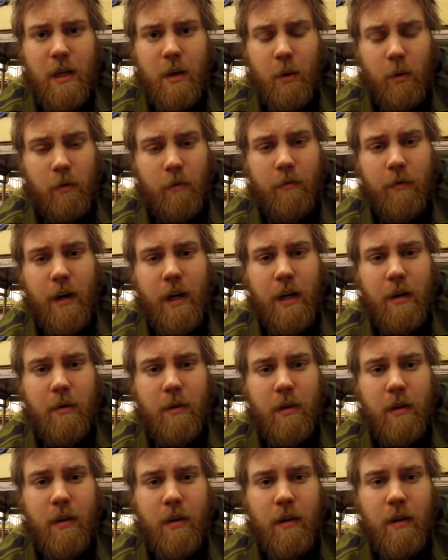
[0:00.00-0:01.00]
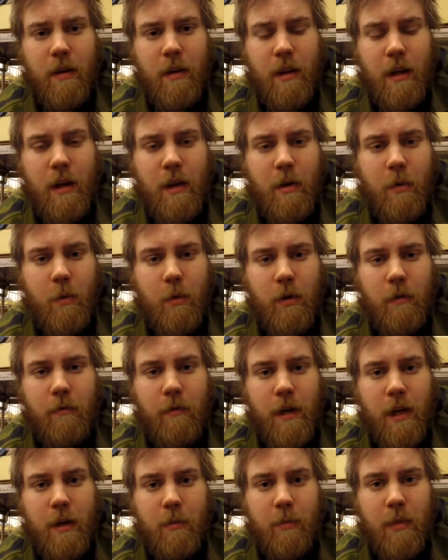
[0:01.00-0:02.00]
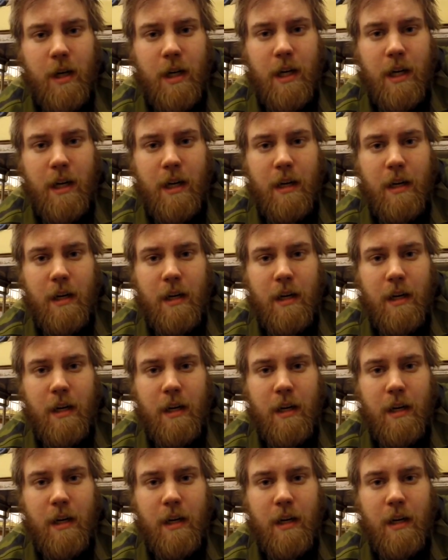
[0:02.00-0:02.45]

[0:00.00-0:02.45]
you will find they will find my